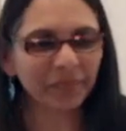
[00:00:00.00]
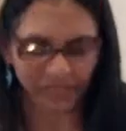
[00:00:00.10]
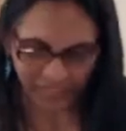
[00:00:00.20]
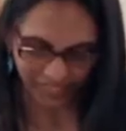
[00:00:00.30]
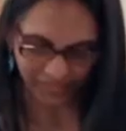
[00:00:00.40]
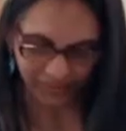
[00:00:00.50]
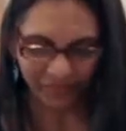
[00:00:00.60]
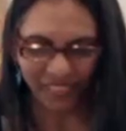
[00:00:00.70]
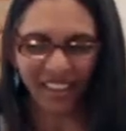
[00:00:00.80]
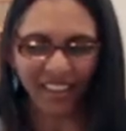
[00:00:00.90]

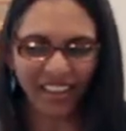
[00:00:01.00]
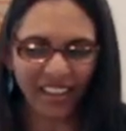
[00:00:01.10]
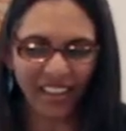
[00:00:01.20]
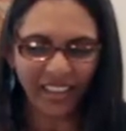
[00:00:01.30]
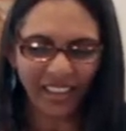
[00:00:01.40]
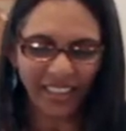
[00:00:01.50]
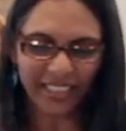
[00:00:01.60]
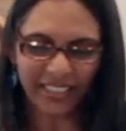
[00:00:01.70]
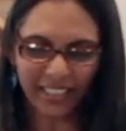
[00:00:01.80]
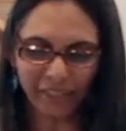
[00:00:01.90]
Okay.
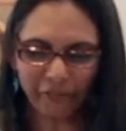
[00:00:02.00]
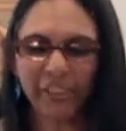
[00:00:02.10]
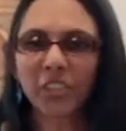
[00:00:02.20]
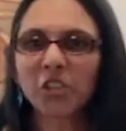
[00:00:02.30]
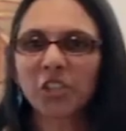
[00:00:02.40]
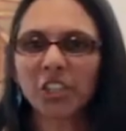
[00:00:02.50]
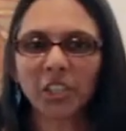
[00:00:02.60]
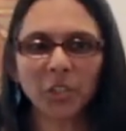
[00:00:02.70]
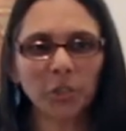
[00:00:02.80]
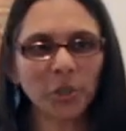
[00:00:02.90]
Is there a fish
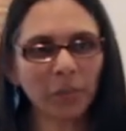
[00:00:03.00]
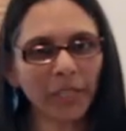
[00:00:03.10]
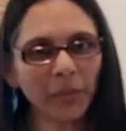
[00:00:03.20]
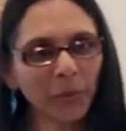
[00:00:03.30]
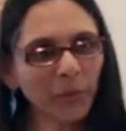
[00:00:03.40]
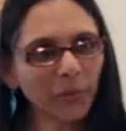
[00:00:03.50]
in your tomato?